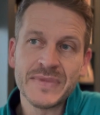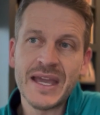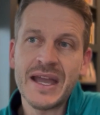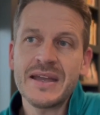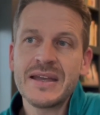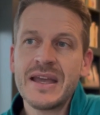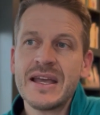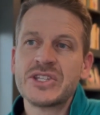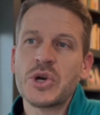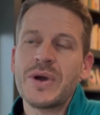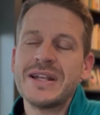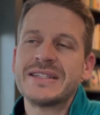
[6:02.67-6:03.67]
Okay?
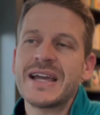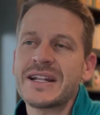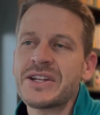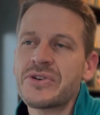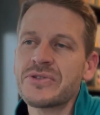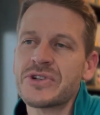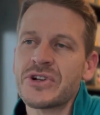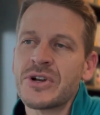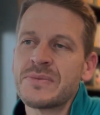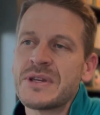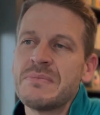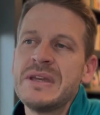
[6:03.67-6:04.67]
So in technical
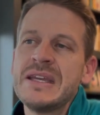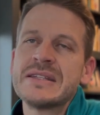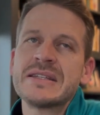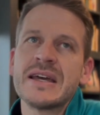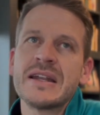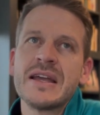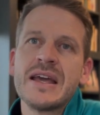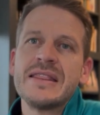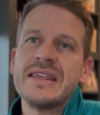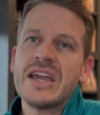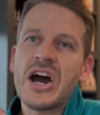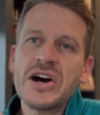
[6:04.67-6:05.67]
terms, it means that
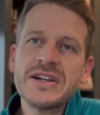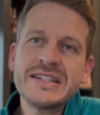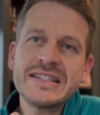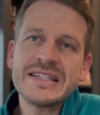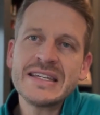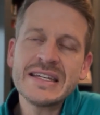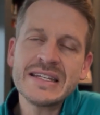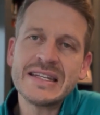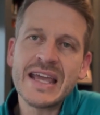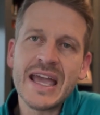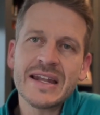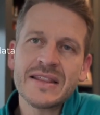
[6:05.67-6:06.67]
the unseen
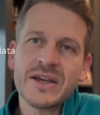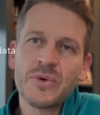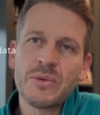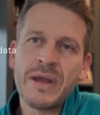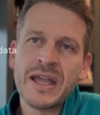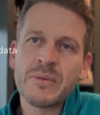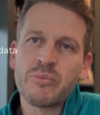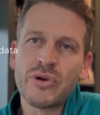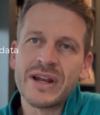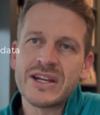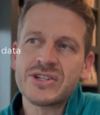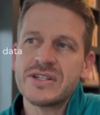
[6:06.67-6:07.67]
data that we're making
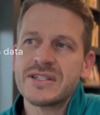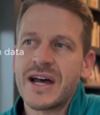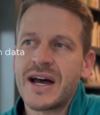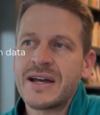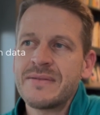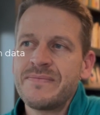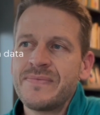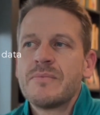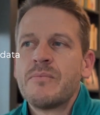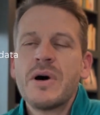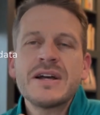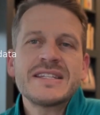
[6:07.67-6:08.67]
predictions on
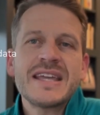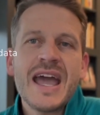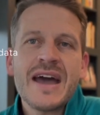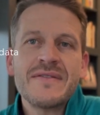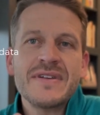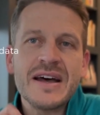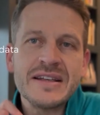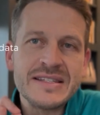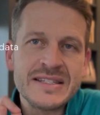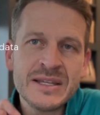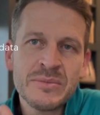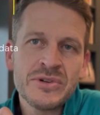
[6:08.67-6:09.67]
must have a
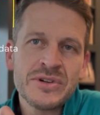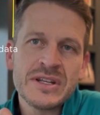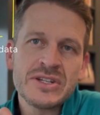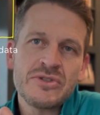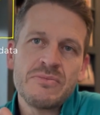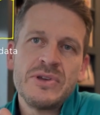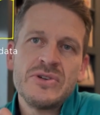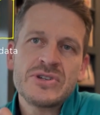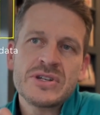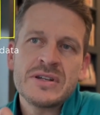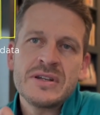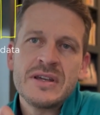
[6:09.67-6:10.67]
similar
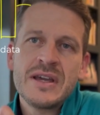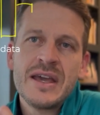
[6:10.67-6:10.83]
distribution